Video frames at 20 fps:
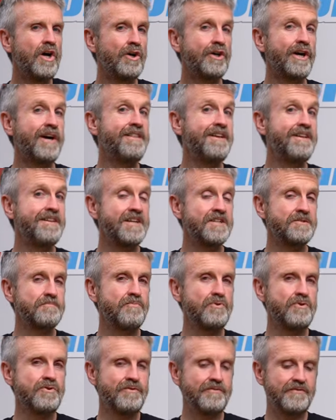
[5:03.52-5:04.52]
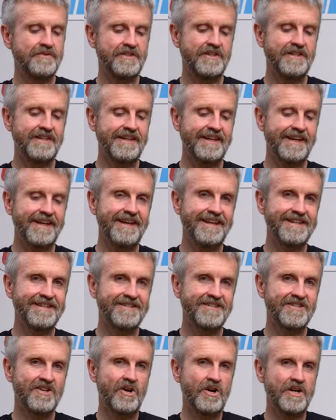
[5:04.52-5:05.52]
Okay then, let's move to the
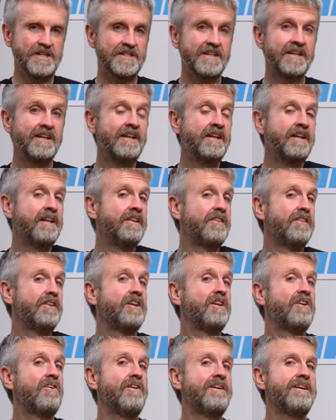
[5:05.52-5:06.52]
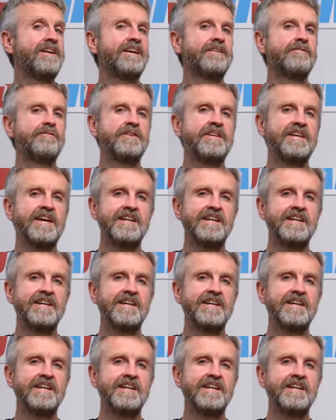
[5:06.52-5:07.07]
inside. The lining for the